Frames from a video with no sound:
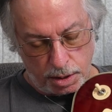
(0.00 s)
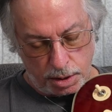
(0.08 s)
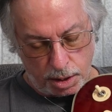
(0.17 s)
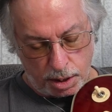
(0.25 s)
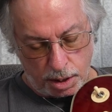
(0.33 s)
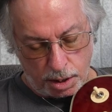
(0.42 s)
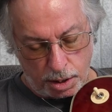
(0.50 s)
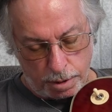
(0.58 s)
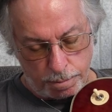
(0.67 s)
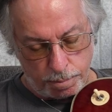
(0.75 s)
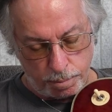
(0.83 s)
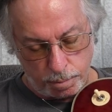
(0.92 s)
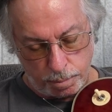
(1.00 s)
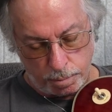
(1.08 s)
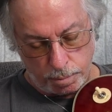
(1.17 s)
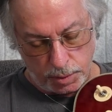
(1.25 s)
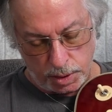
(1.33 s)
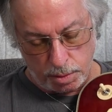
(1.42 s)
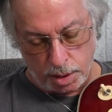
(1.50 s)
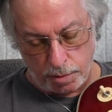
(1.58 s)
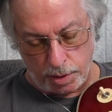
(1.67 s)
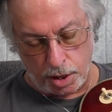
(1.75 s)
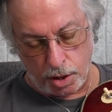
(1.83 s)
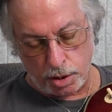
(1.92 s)
the whatever
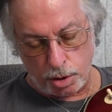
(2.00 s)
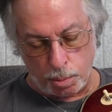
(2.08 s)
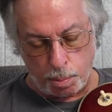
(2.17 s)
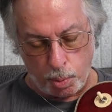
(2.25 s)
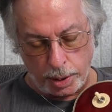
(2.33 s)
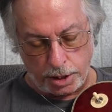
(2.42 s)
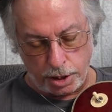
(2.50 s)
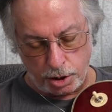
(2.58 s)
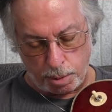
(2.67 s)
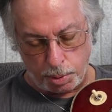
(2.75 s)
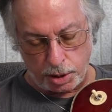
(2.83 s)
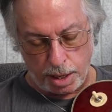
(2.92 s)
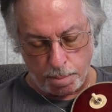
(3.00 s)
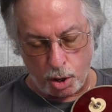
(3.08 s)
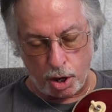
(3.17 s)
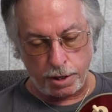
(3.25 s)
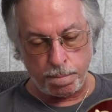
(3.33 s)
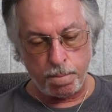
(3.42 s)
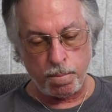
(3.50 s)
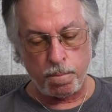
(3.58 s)
they are, little pointers. I put them on.